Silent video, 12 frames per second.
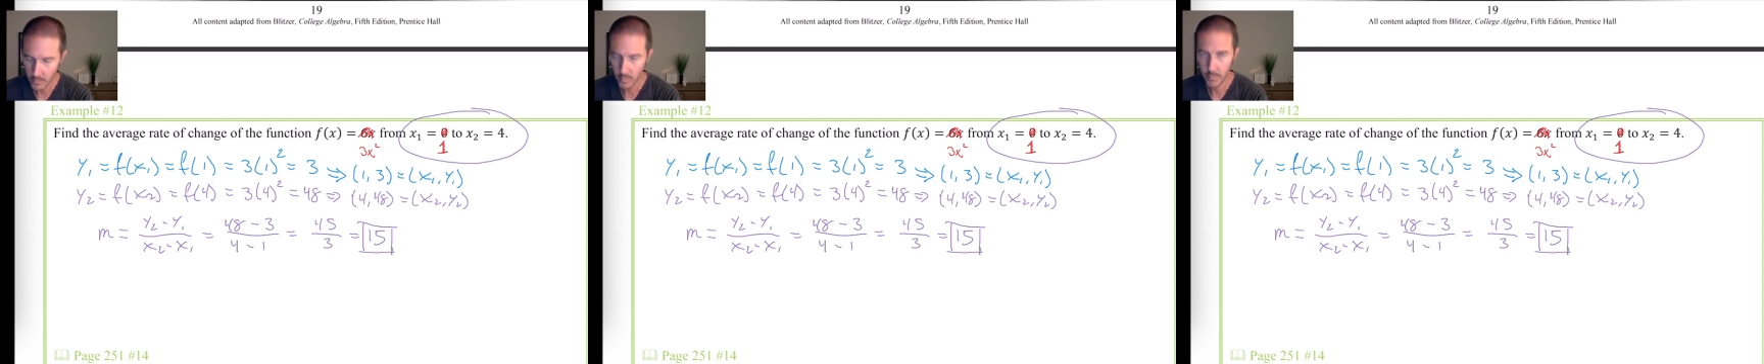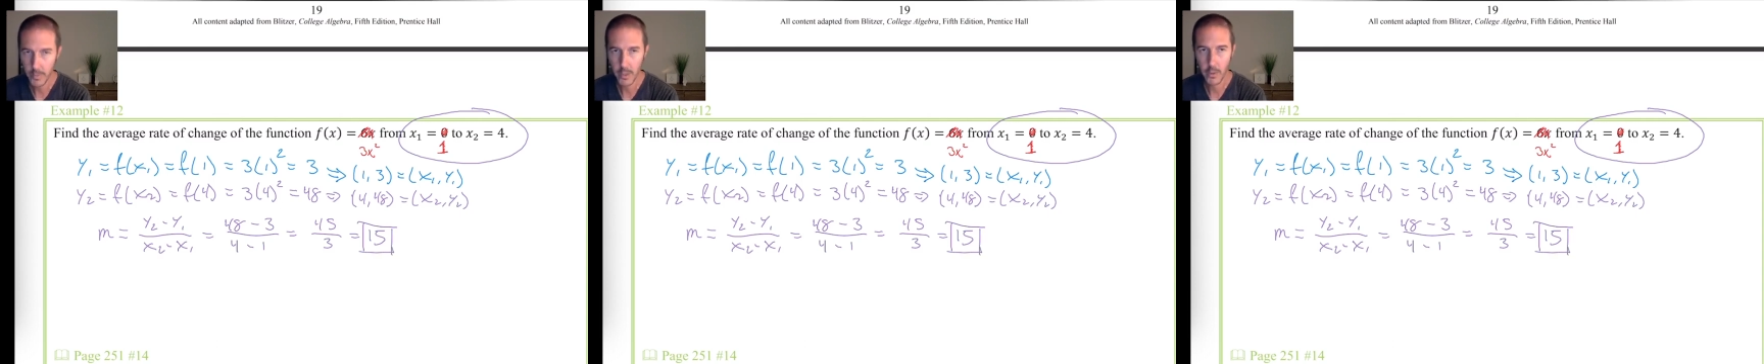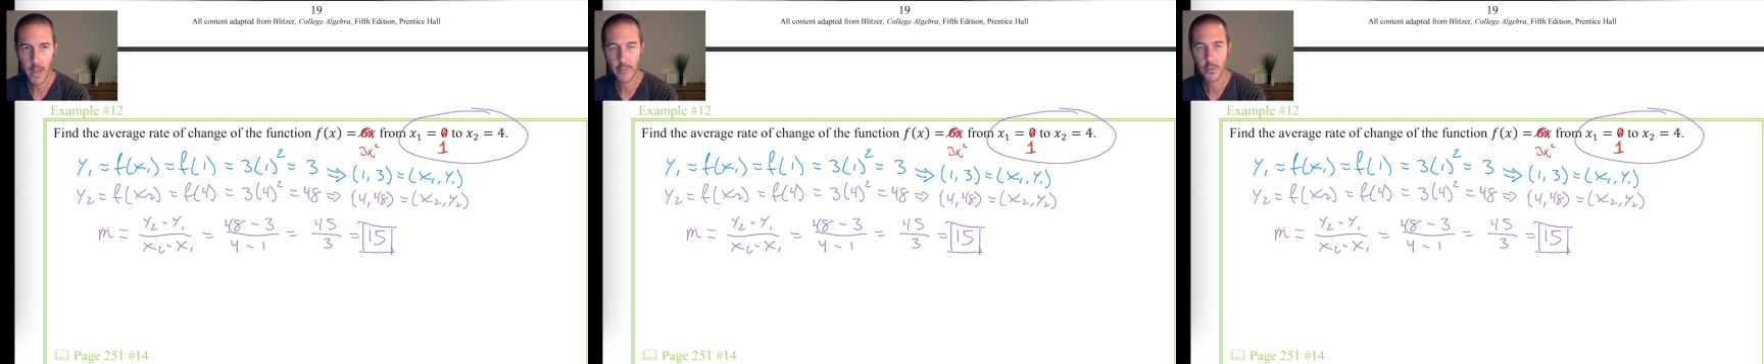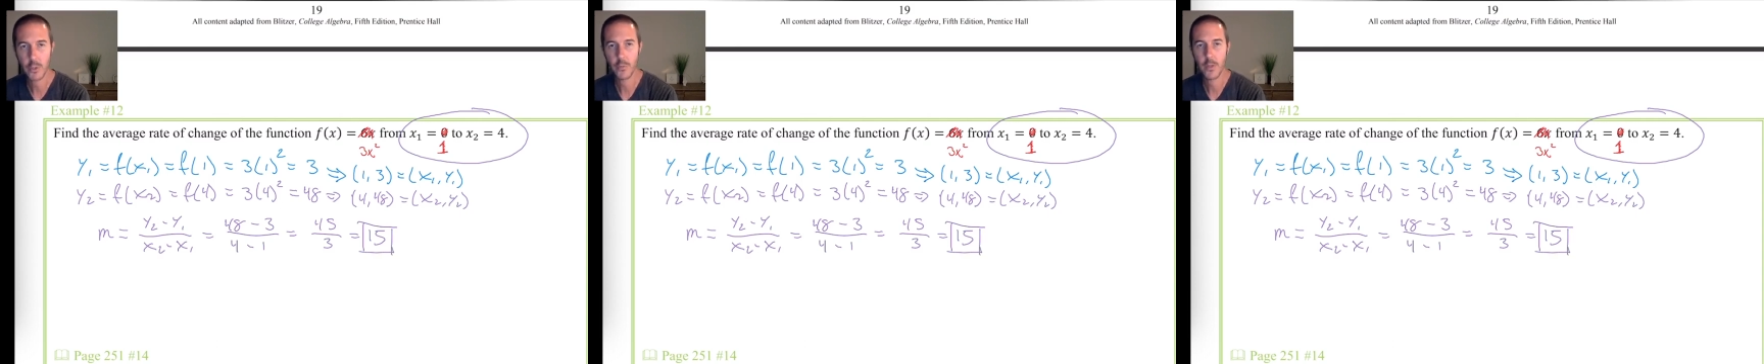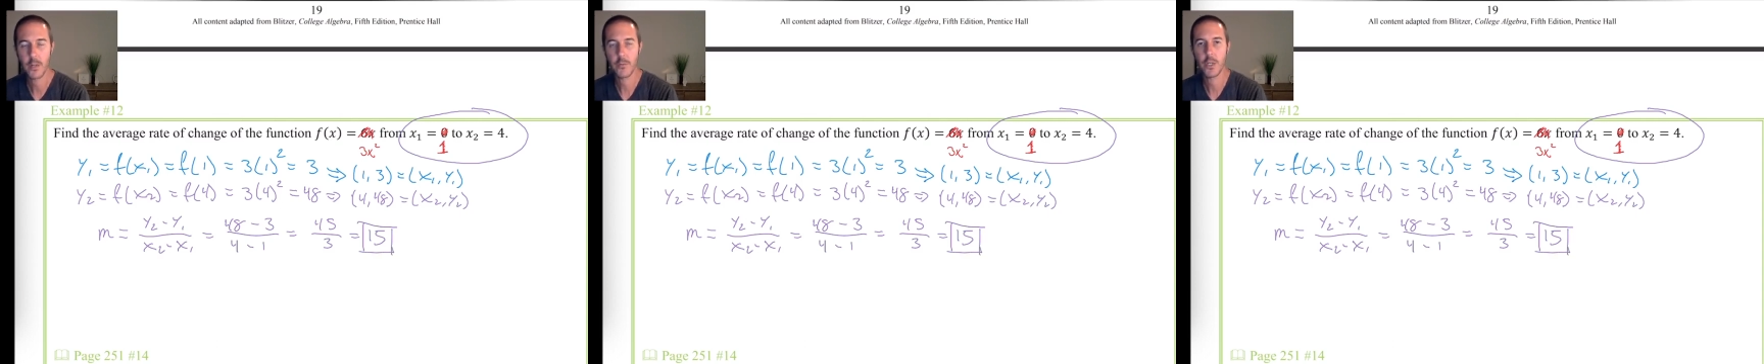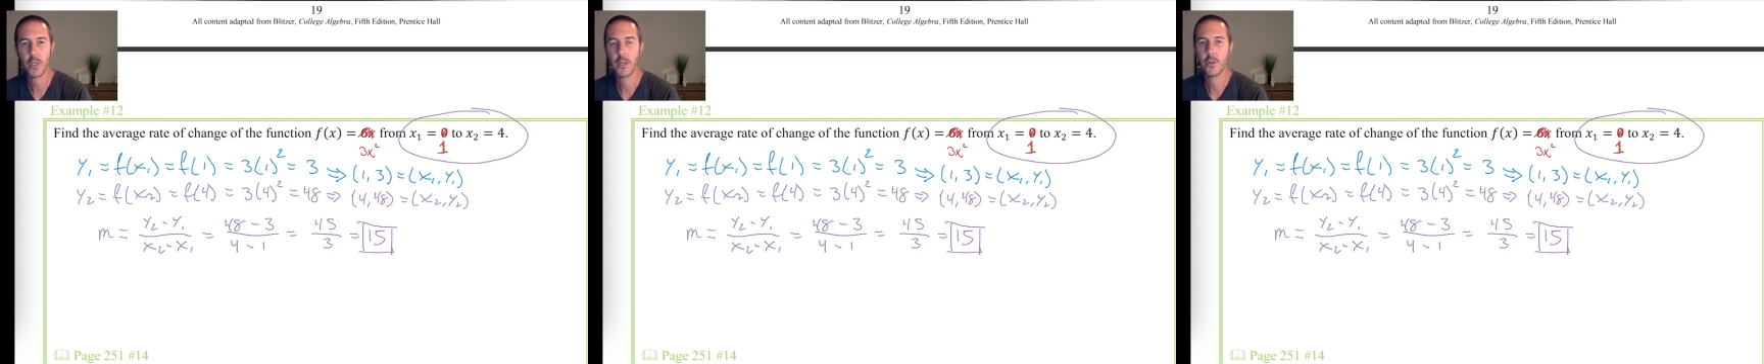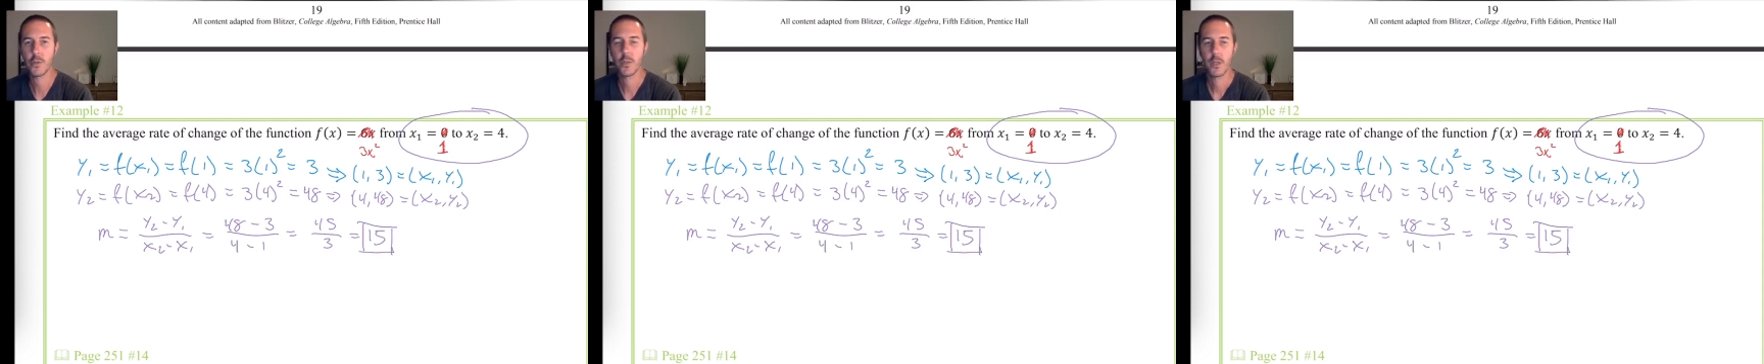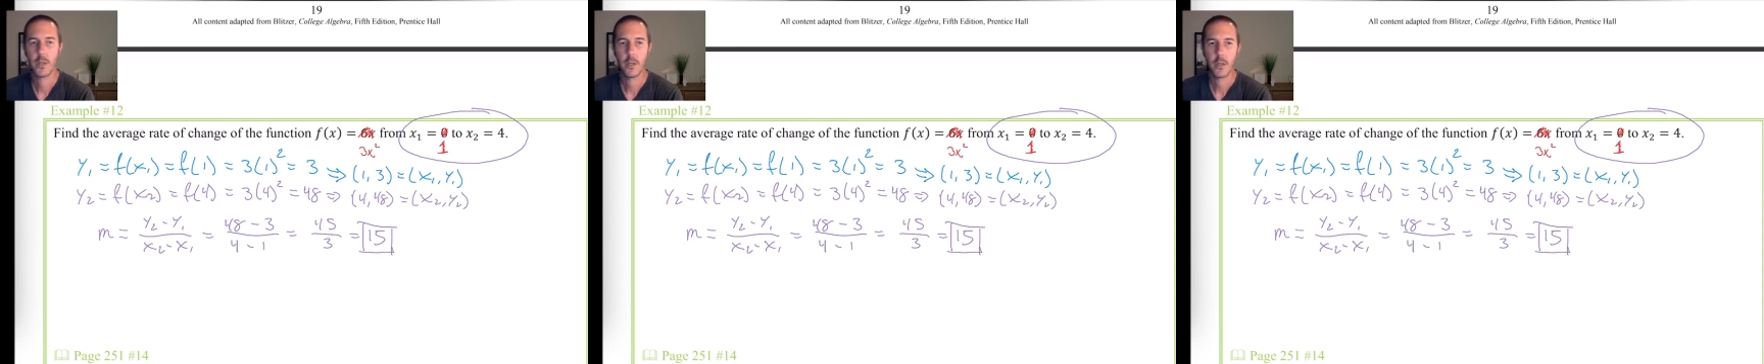would be our average rate of change.
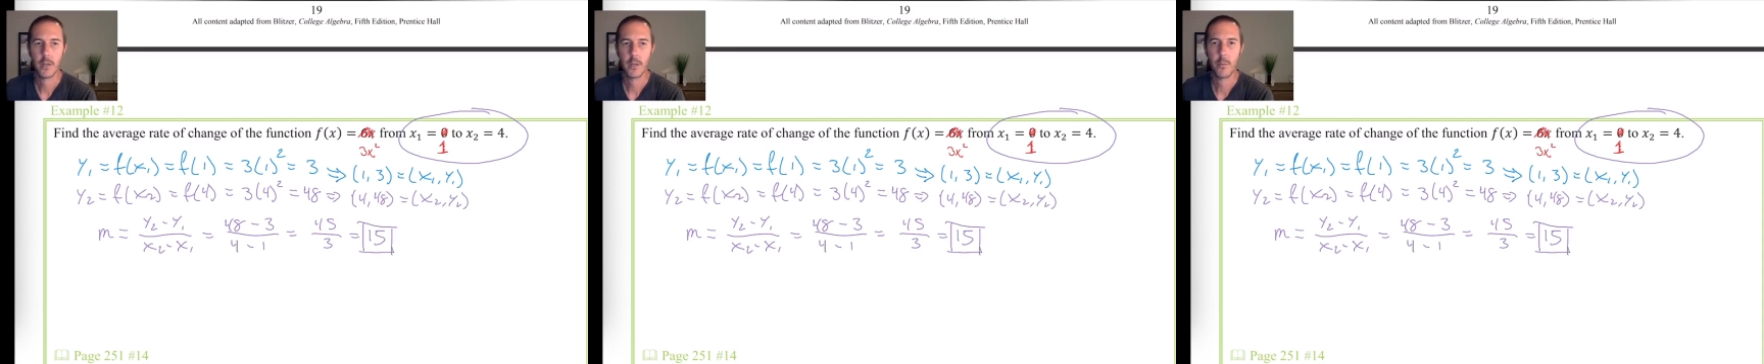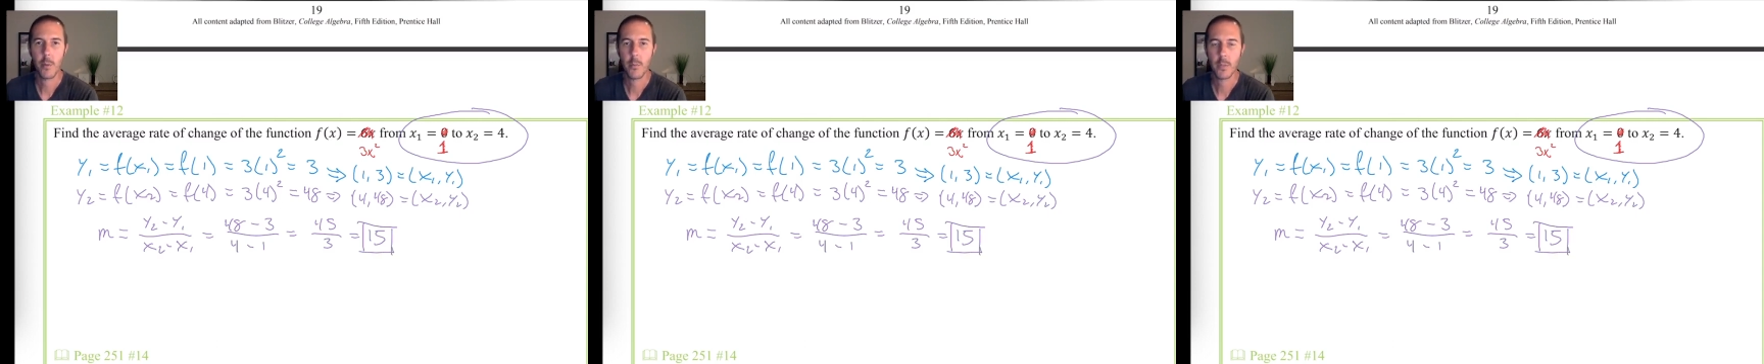And remember,